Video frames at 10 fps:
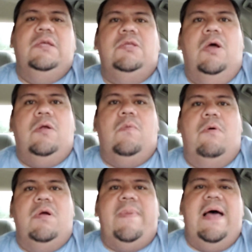Yo, don't
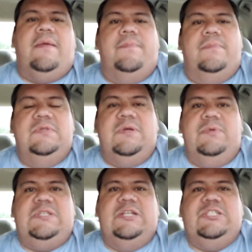worry about it. He's like, I'm
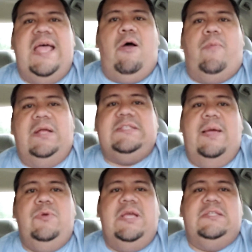going to take a shower. By the
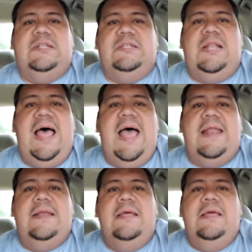time you get to the lot,"
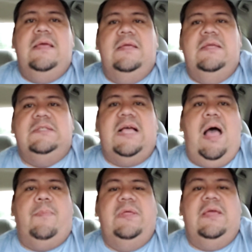he's like,
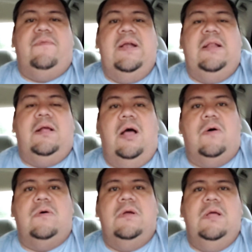"I'll be there ready to
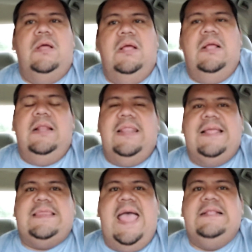go."
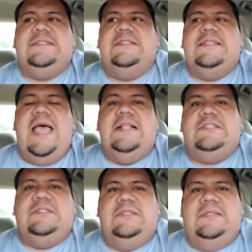Like, that's
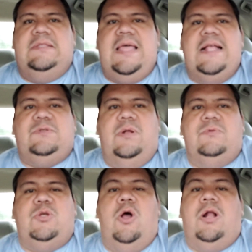what I'm
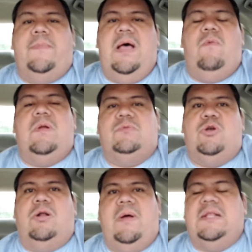talking about when I'm
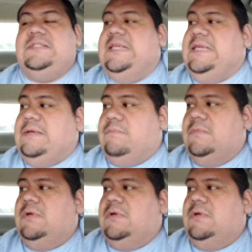talking about a team.